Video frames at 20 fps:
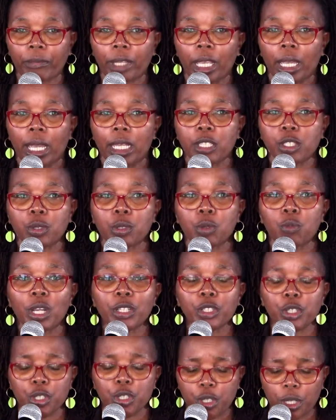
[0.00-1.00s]
And so we want
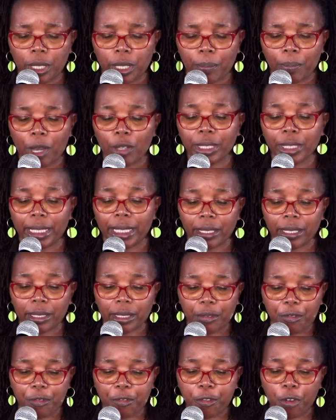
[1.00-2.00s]
to talk about then the
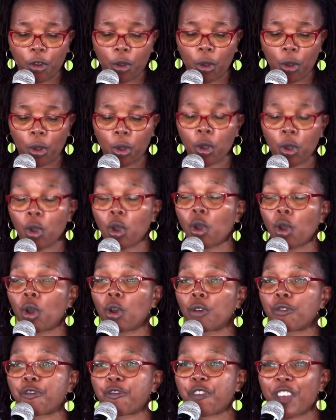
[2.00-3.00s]
four
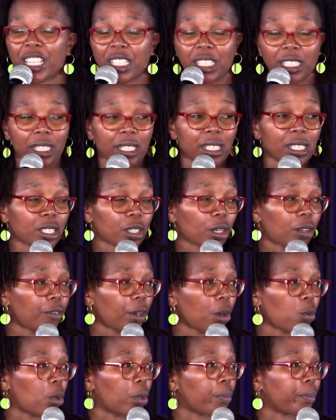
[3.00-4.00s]
faces of a
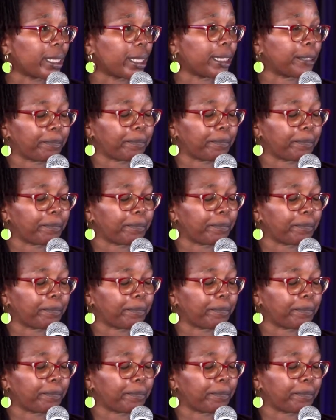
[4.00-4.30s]
woman.